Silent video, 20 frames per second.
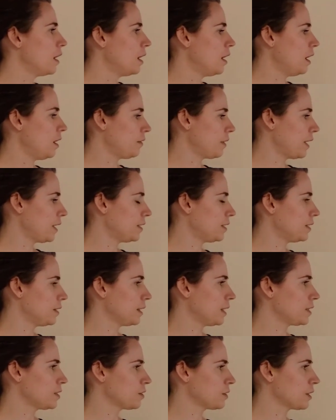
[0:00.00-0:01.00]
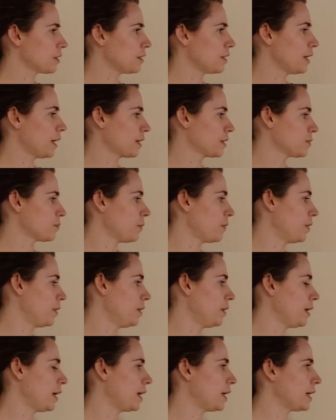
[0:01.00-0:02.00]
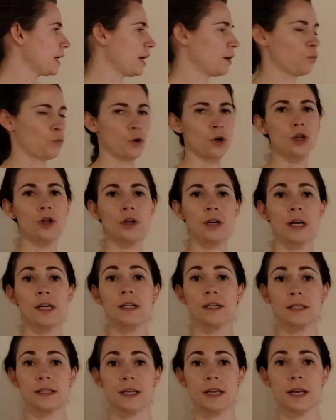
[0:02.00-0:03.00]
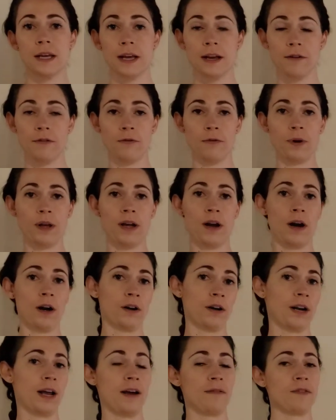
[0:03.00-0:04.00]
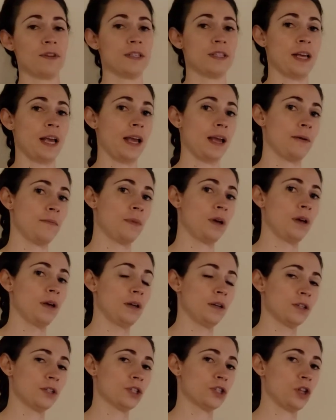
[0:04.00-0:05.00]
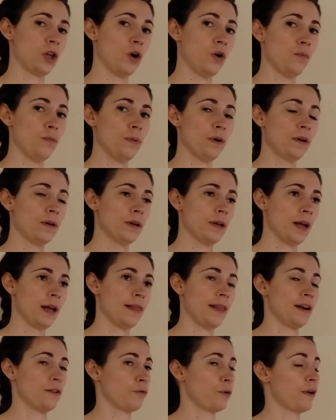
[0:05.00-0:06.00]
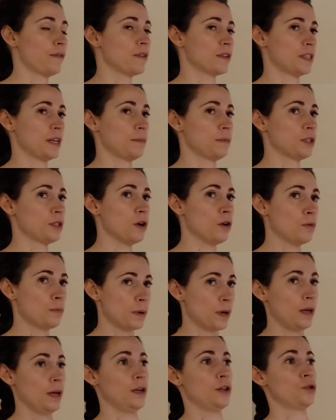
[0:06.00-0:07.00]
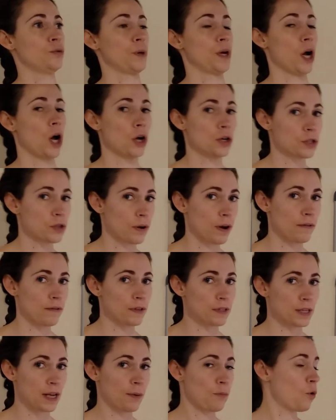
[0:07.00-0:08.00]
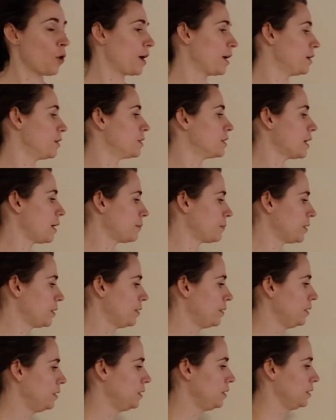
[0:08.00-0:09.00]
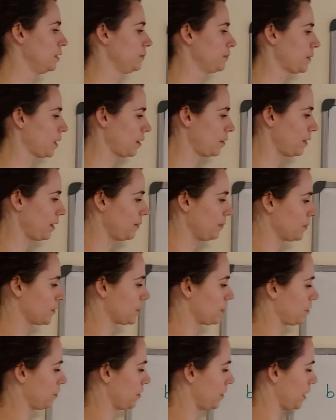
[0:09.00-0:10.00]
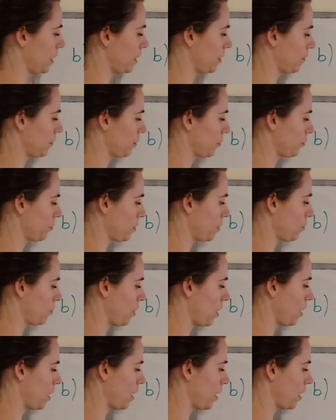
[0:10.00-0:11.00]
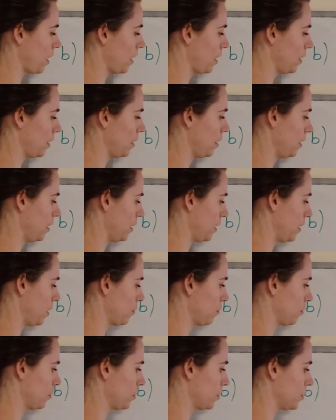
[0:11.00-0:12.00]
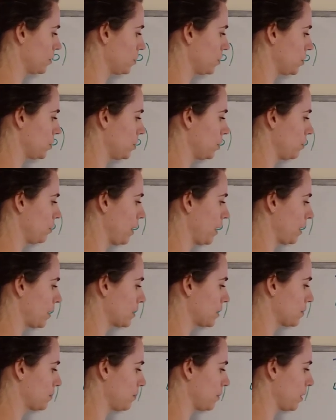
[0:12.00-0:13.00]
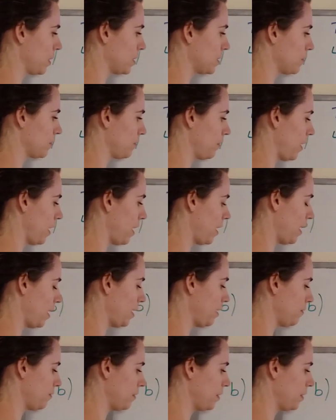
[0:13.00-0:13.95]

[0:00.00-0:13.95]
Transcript: All right, let's look at the next one. And again, we're looking to see if we are going to have the same slope, and then if we have the same slope, do we also have the same y-intercept? All right, so negative 3y equals 2x plus 5.